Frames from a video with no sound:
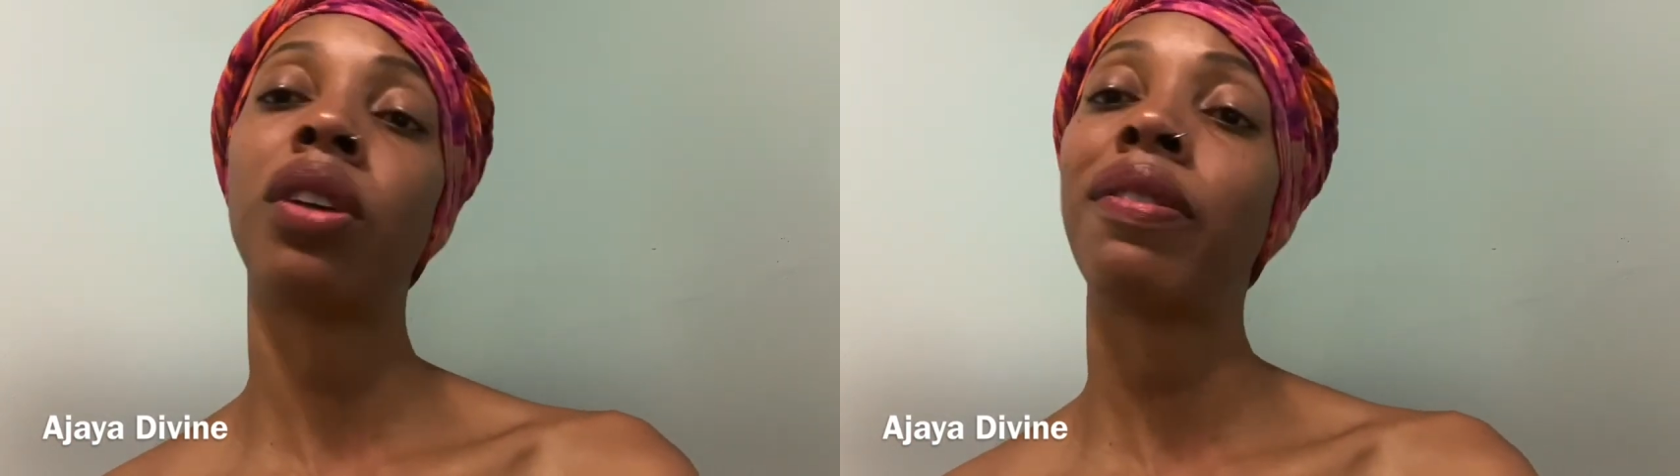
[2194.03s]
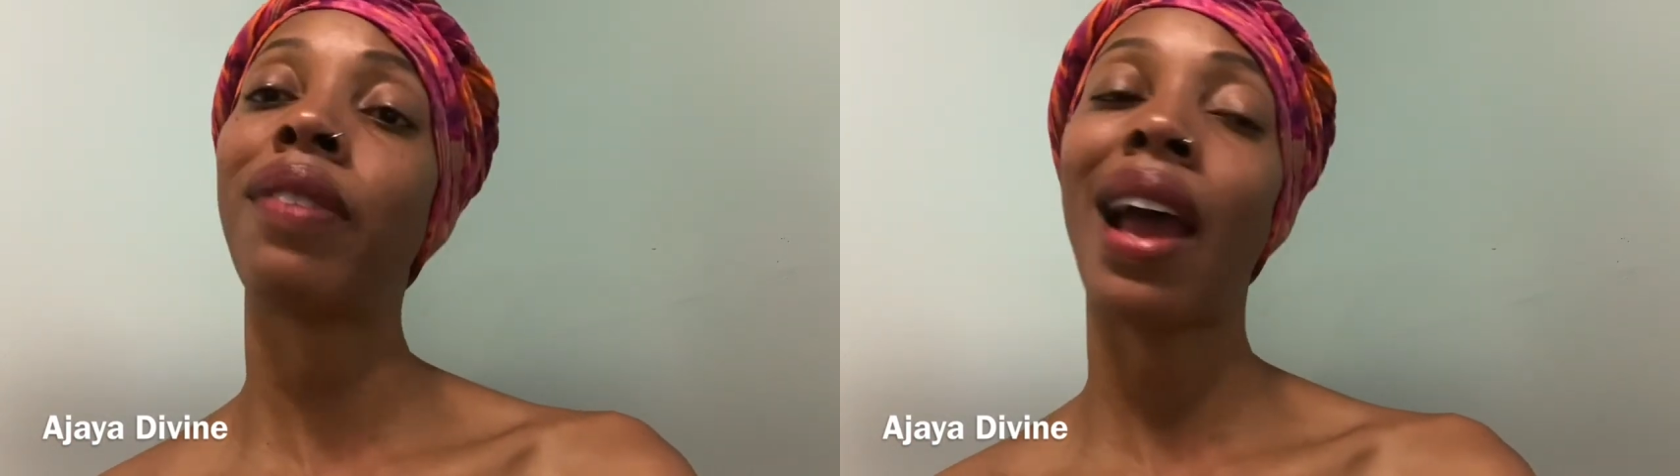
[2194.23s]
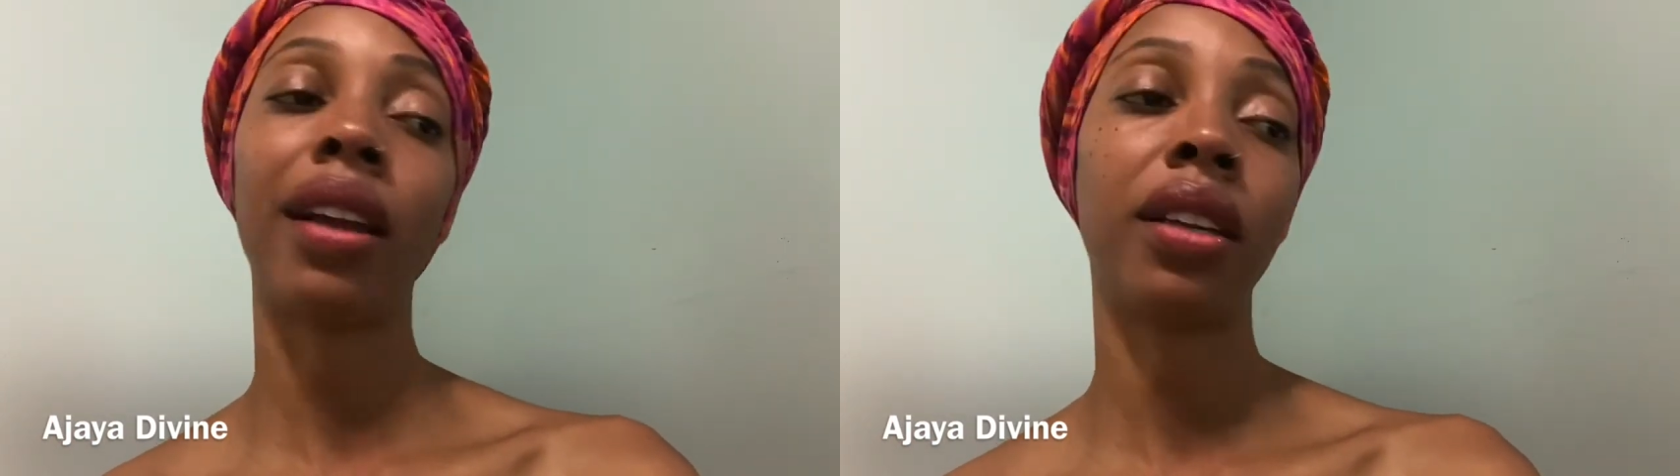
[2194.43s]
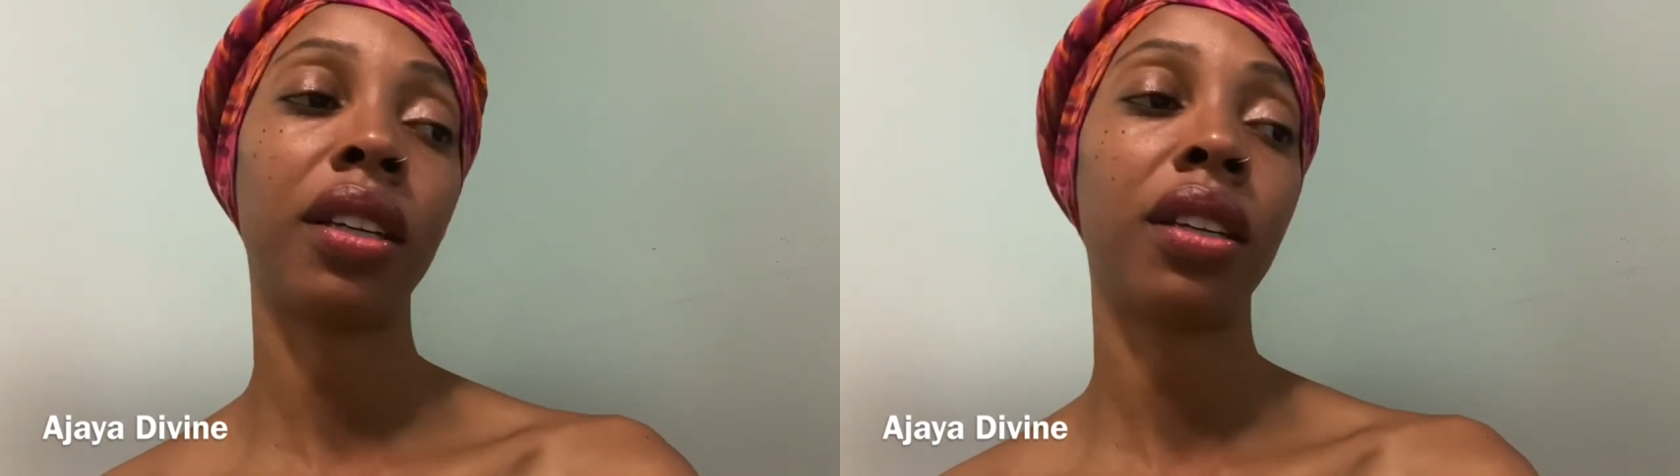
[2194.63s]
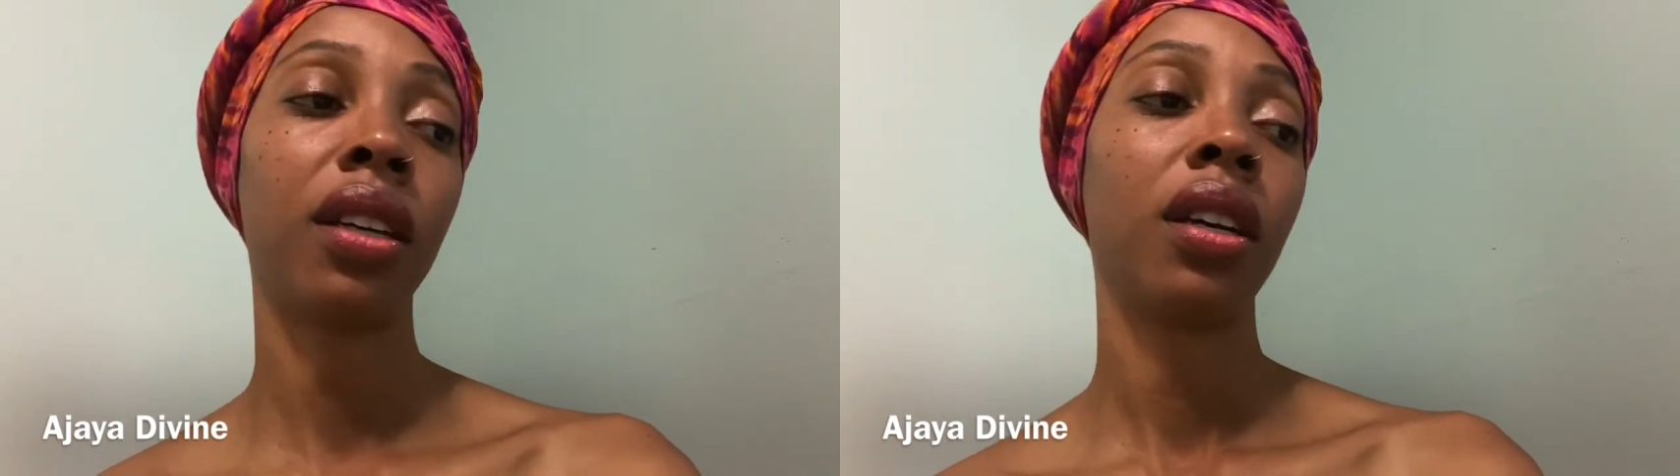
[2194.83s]
file it.
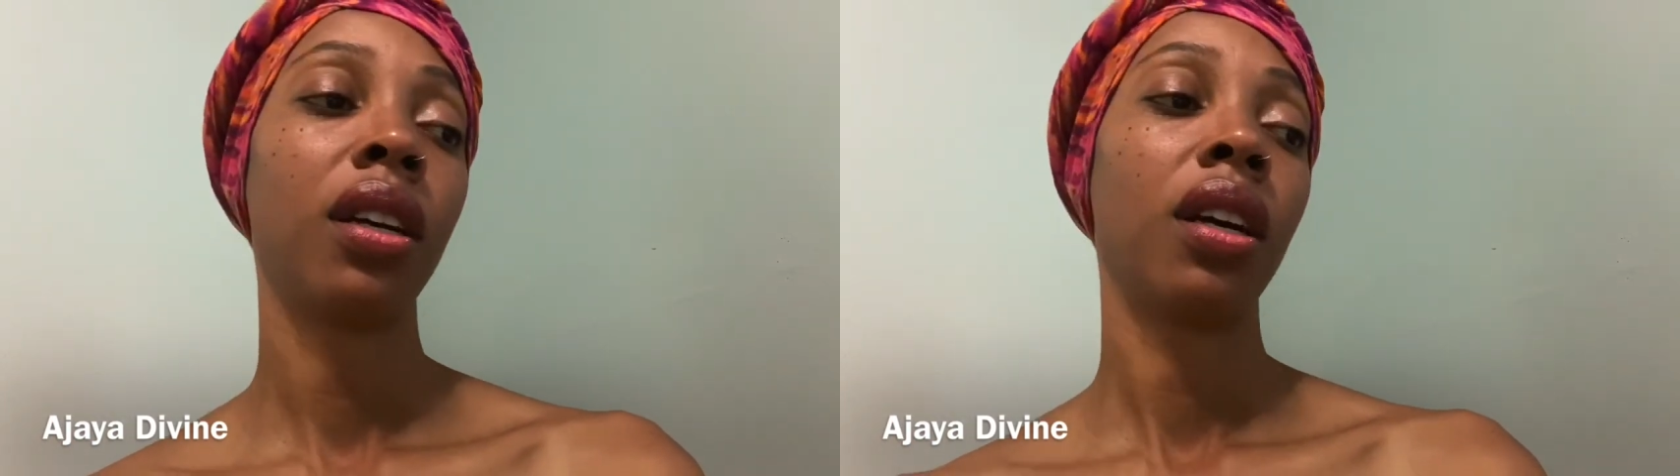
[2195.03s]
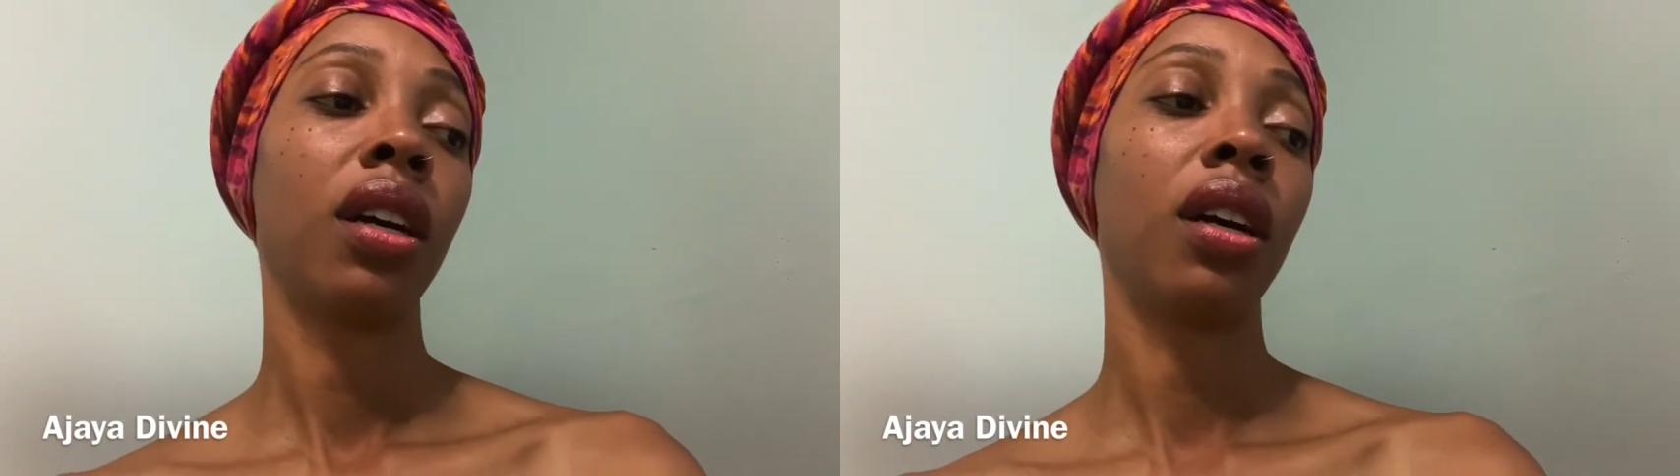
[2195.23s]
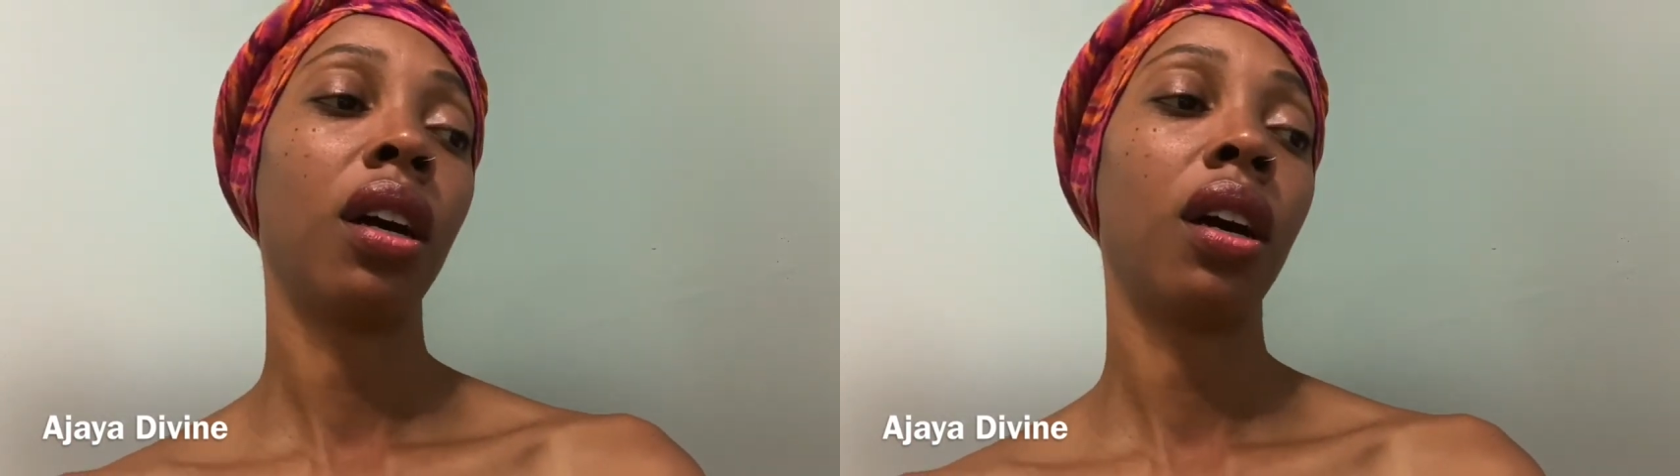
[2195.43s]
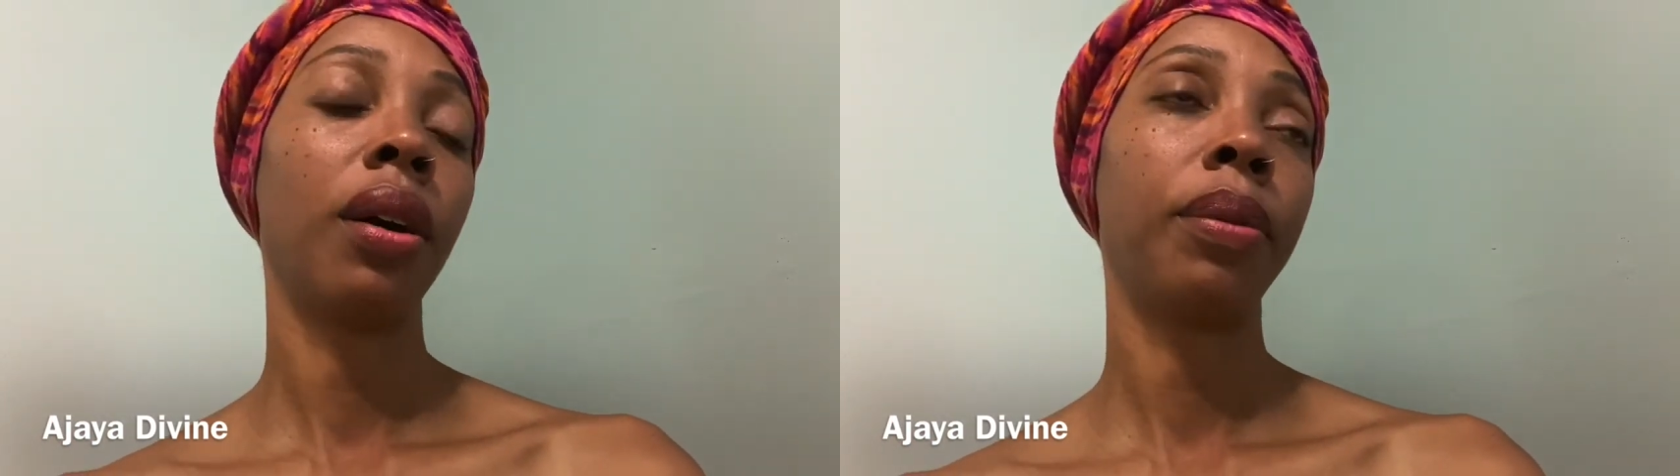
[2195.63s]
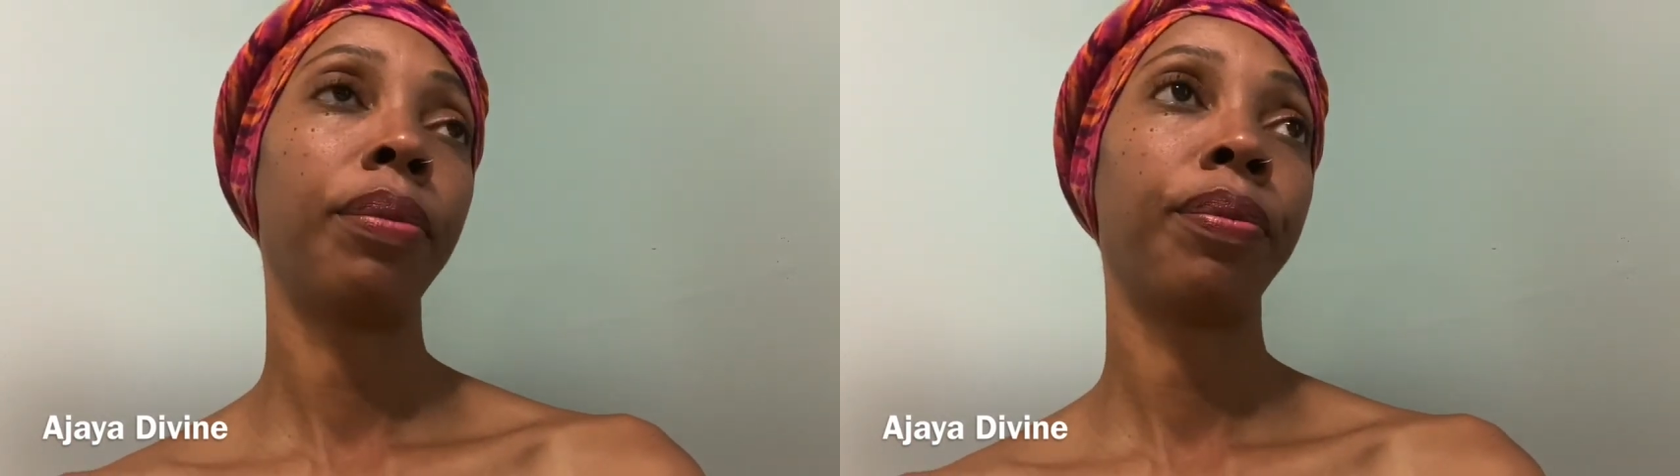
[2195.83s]

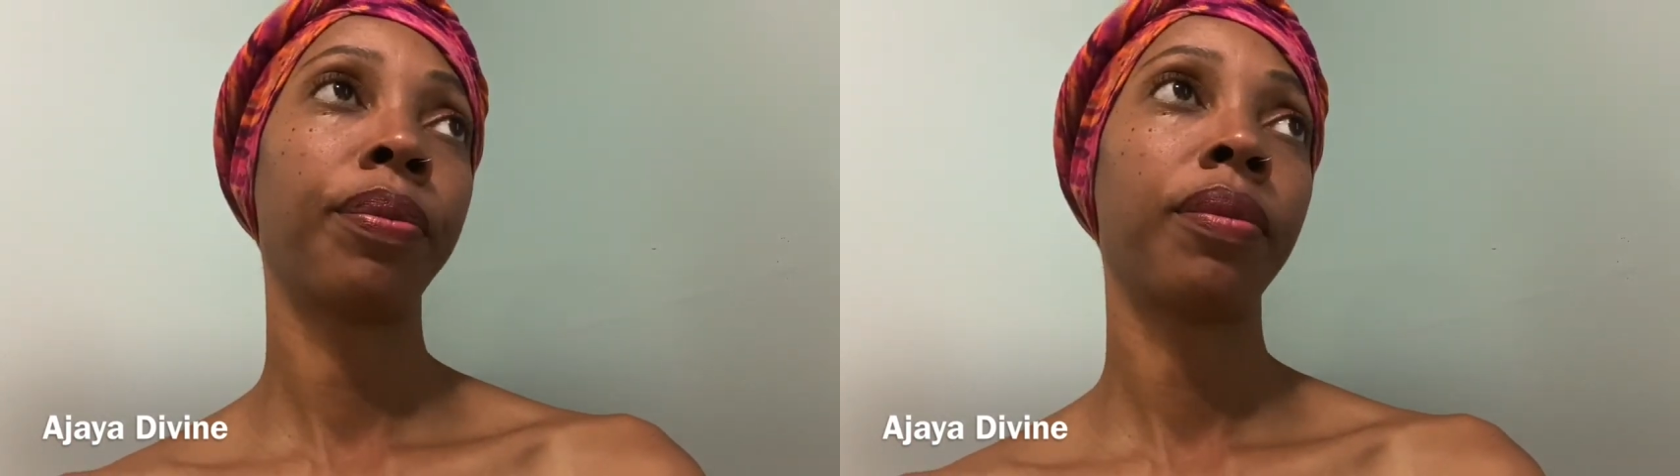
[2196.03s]
And